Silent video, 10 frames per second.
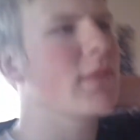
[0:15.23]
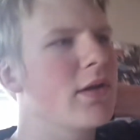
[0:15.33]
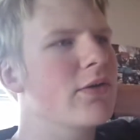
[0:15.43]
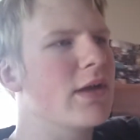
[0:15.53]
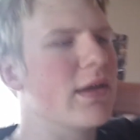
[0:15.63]

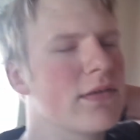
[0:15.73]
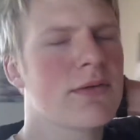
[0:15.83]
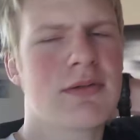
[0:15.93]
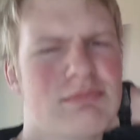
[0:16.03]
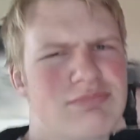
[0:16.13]
okay,
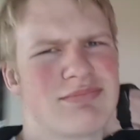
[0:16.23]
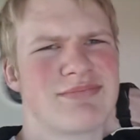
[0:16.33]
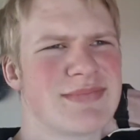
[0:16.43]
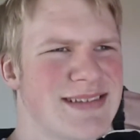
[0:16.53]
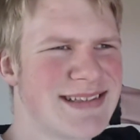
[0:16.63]
so
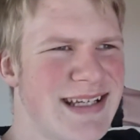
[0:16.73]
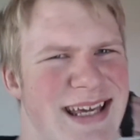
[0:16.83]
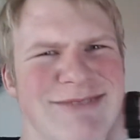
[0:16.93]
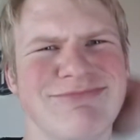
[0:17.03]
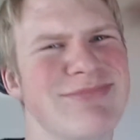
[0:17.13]

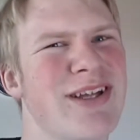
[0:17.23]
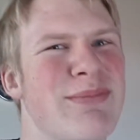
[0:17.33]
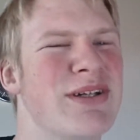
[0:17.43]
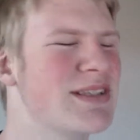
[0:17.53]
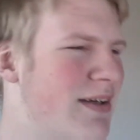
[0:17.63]
again, not
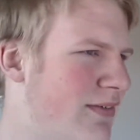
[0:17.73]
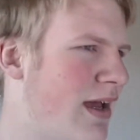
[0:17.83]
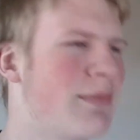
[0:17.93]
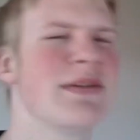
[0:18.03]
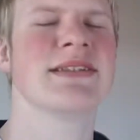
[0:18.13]
much have
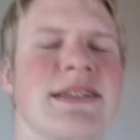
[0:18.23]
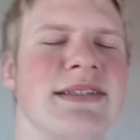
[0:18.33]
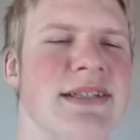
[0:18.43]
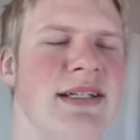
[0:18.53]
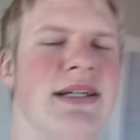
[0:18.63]
happened
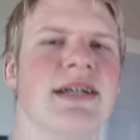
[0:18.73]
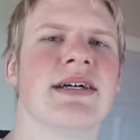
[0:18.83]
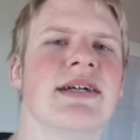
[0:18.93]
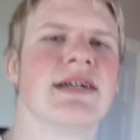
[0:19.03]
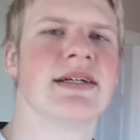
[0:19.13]
since
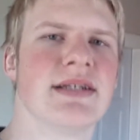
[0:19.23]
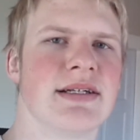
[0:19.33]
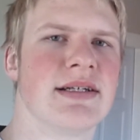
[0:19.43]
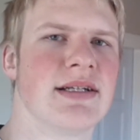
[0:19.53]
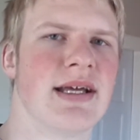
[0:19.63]

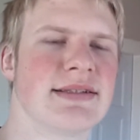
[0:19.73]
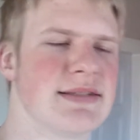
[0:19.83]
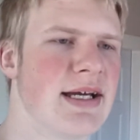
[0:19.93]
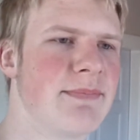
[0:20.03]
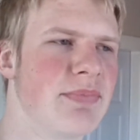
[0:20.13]
uh, last
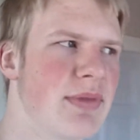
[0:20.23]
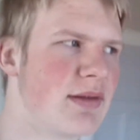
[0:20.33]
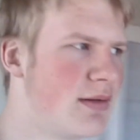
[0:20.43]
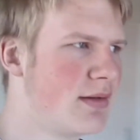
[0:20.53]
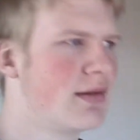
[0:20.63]
time.
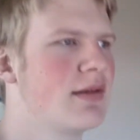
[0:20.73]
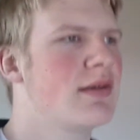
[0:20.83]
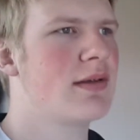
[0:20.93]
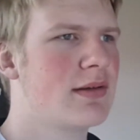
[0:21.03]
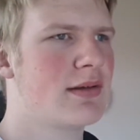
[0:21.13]

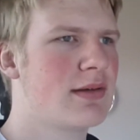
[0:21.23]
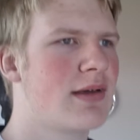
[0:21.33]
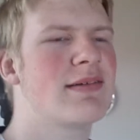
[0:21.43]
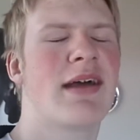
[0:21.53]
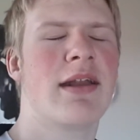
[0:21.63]
Uh,
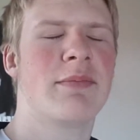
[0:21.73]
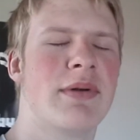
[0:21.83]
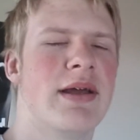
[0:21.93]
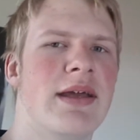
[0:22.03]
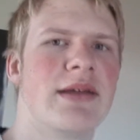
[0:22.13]
I started
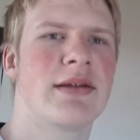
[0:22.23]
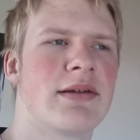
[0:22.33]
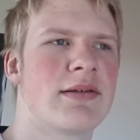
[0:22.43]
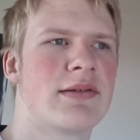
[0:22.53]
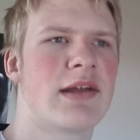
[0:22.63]
playing
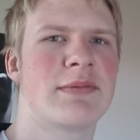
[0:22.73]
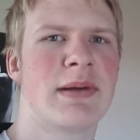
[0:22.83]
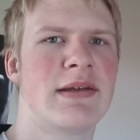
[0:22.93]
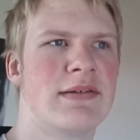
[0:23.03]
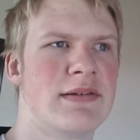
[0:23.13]
Dead
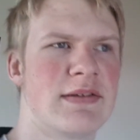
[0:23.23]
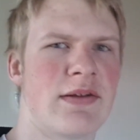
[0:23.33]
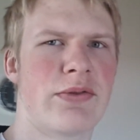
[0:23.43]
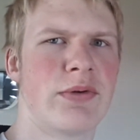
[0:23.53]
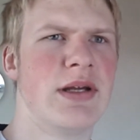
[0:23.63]
Space
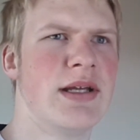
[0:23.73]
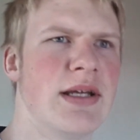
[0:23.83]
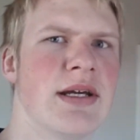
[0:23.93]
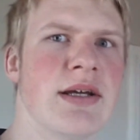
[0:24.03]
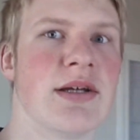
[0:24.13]
three,
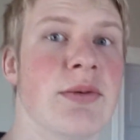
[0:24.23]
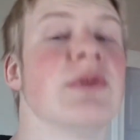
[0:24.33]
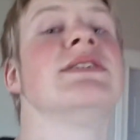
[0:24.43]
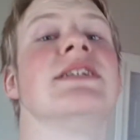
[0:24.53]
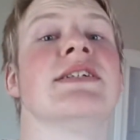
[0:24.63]

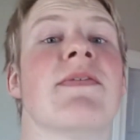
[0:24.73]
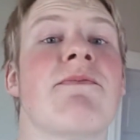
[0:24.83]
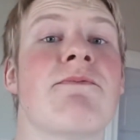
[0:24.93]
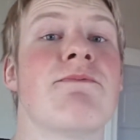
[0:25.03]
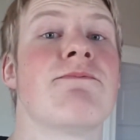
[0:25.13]
which is
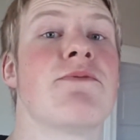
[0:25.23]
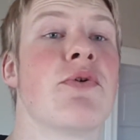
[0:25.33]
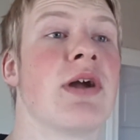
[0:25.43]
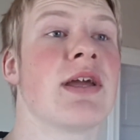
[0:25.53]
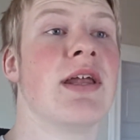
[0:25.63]

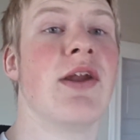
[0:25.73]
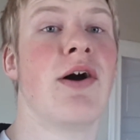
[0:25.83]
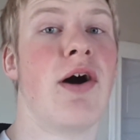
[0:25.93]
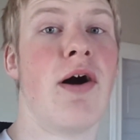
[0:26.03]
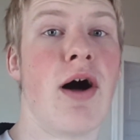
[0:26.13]
freaking
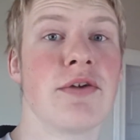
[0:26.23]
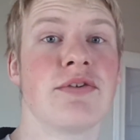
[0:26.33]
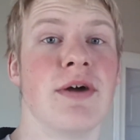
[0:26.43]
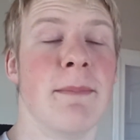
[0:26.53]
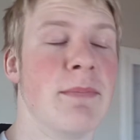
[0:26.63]

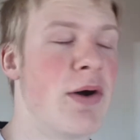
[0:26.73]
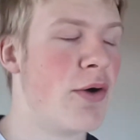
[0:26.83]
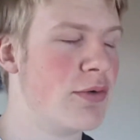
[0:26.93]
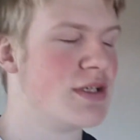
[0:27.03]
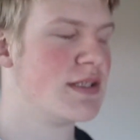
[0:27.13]
awesome.
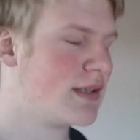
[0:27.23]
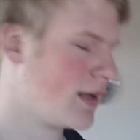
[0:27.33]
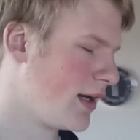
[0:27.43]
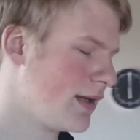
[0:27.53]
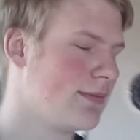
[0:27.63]
Holy shit,
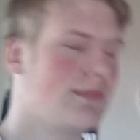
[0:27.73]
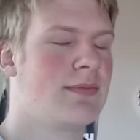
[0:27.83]
I have